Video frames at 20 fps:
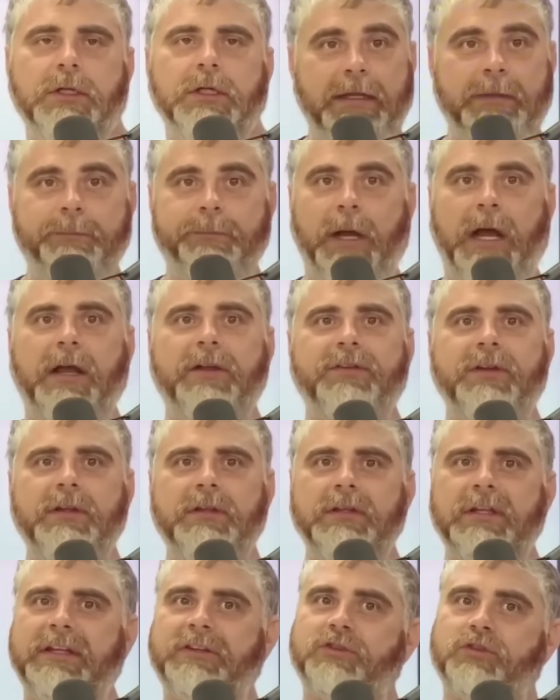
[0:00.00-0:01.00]
In
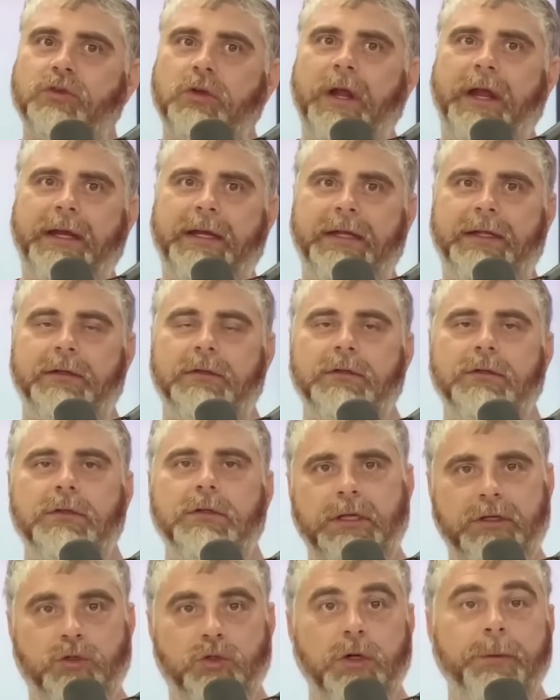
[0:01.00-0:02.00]
boxing is training.
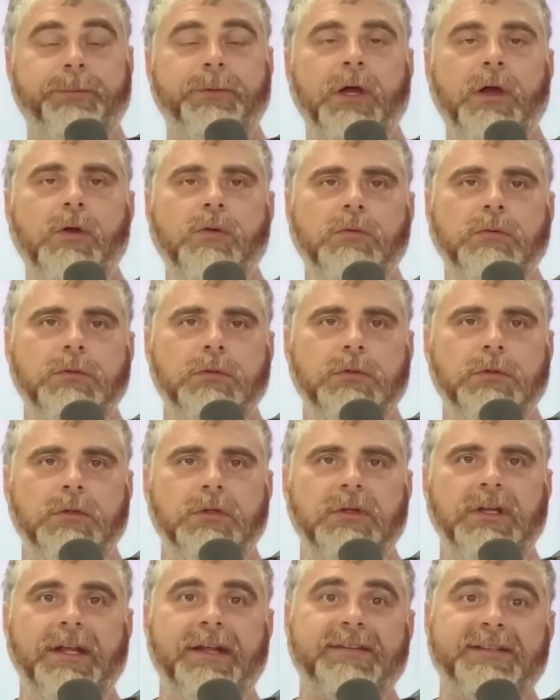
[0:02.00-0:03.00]
In crypto,
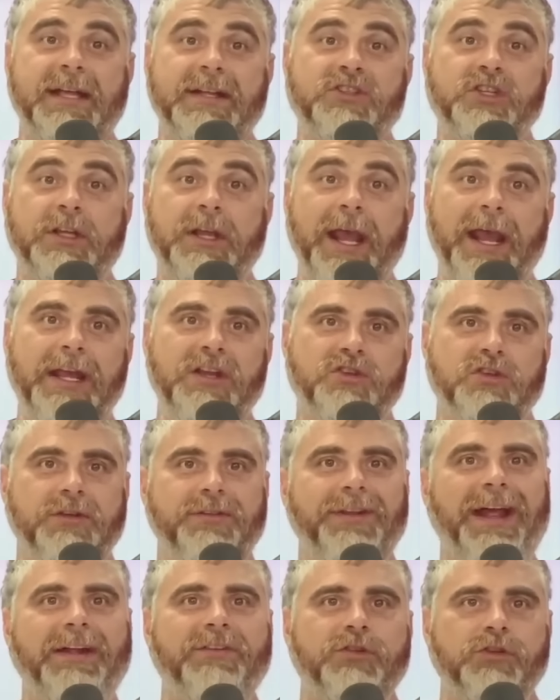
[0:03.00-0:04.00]
it's
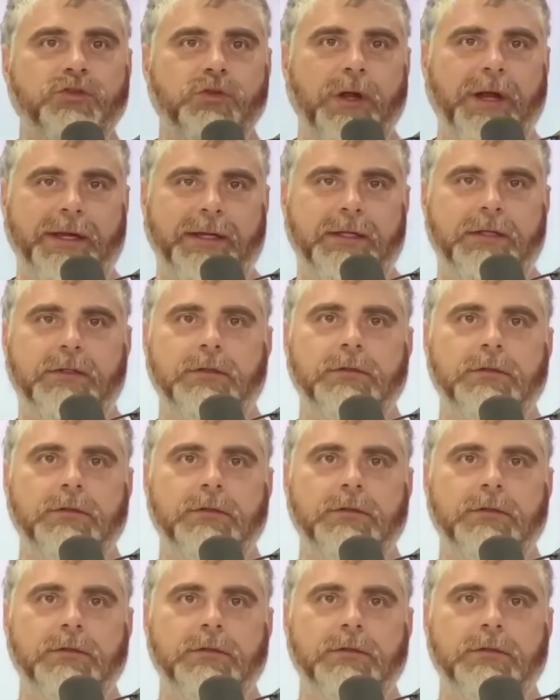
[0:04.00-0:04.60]
education. That's your training.